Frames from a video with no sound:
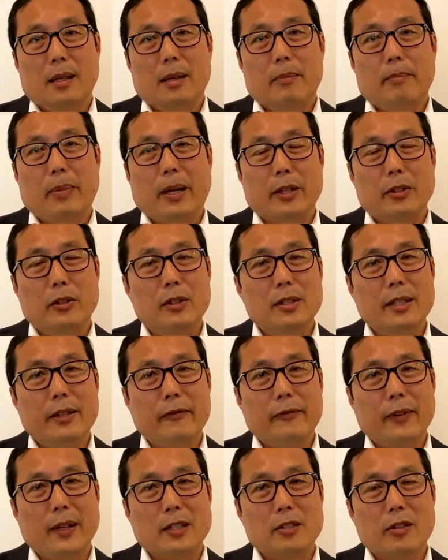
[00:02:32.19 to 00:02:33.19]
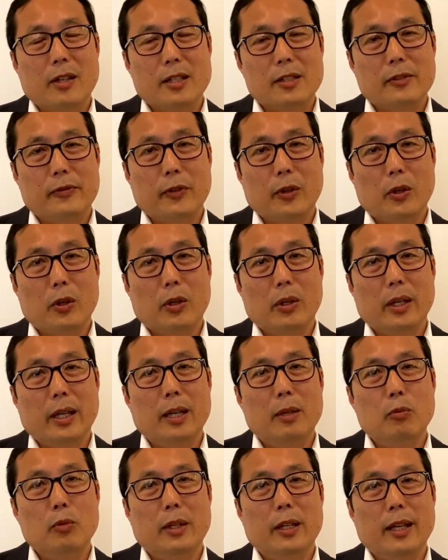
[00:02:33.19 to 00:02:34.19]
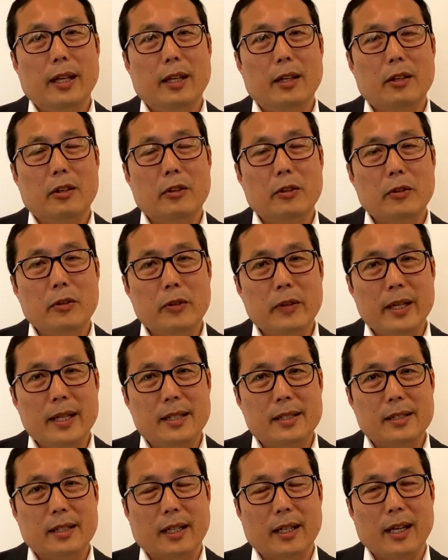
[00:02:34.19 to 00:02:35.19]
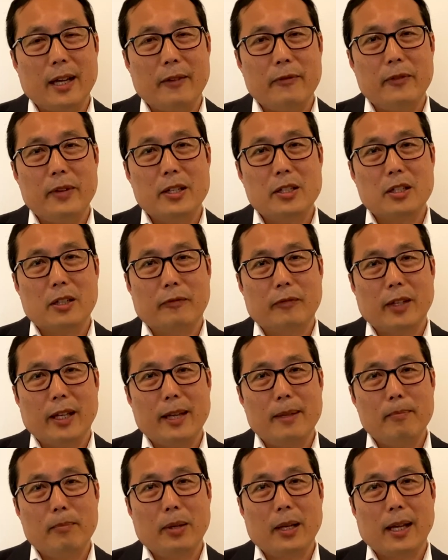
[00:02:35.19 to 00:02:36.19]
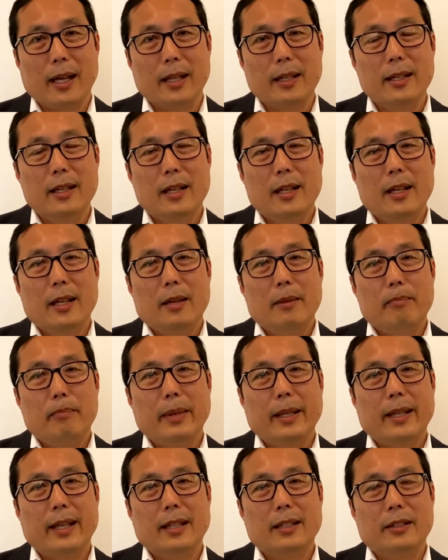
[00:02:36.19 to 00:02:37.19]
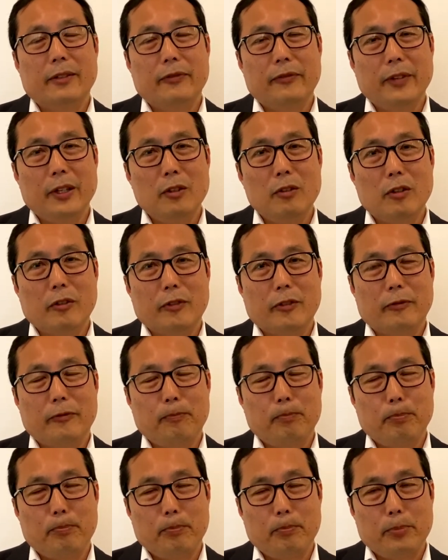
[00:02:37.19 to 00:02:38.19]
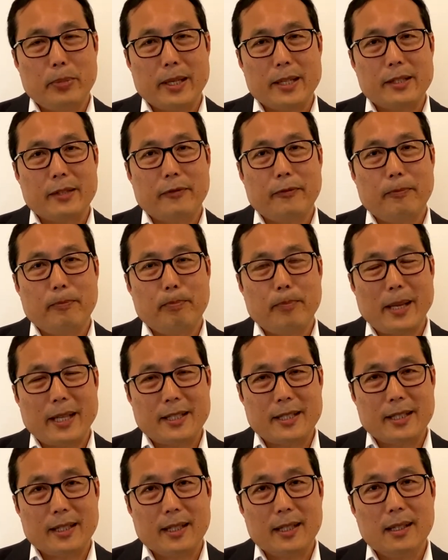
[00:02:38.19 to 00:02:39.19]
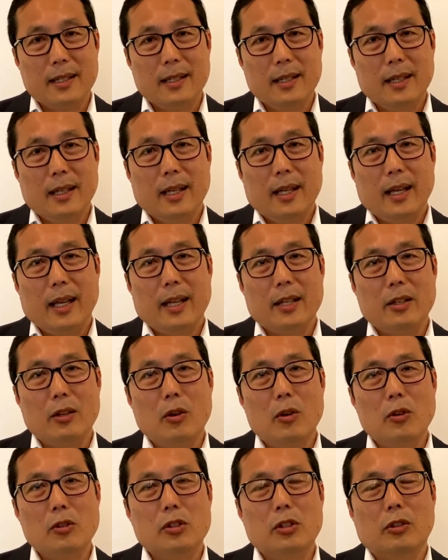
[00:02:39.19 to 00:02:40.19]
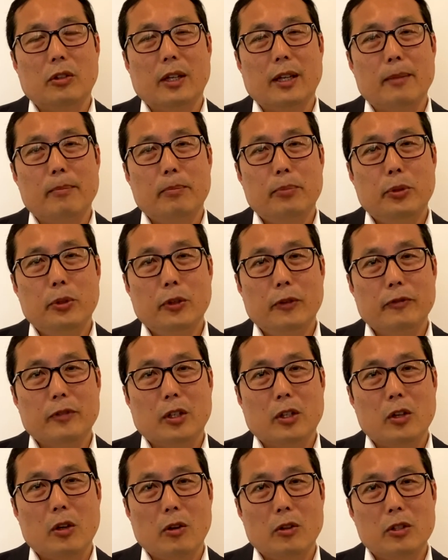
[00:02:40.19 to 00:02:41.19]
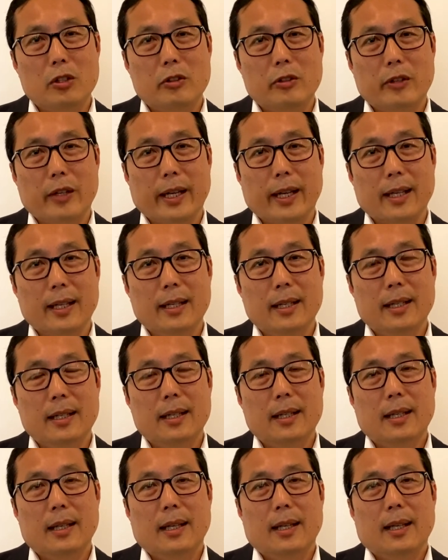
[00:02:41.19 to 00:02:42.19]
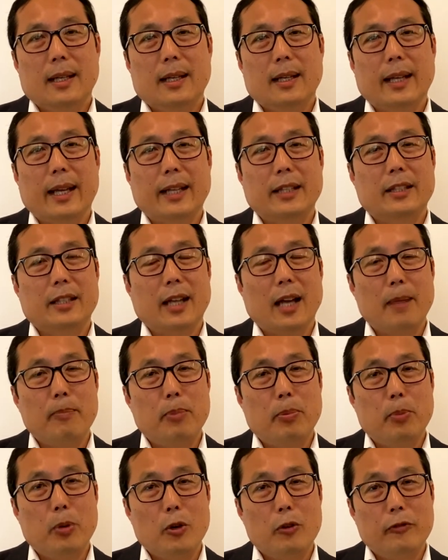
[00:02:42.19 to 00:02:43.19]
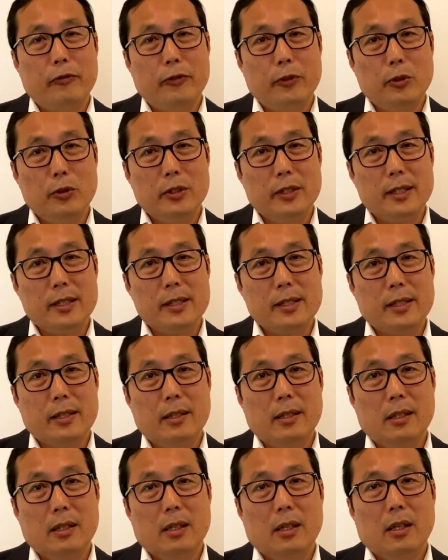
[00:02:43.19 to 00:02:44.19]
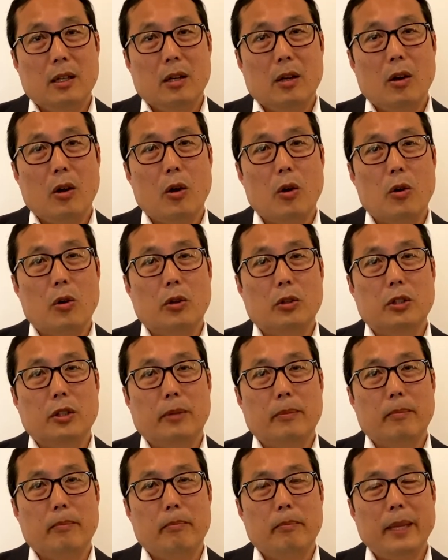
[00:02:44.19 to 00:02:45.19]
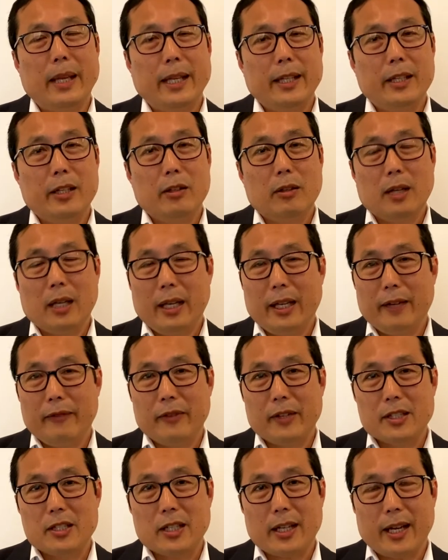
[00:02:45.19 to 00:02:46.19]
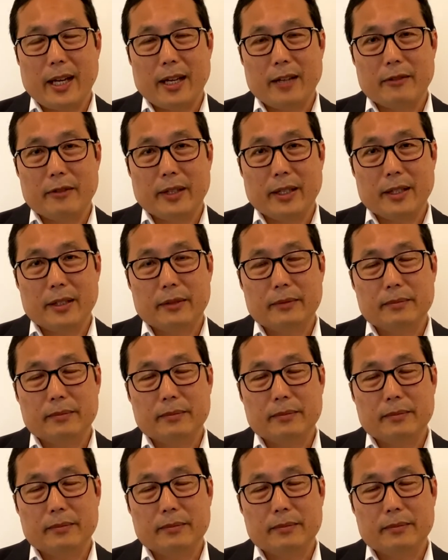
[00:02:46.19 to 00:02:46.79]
By using fat transfer, it will increase the coverage of the implant, making the feel of the breast better and also improve the contouring, like the upper pole fullness or the medial cleavage area.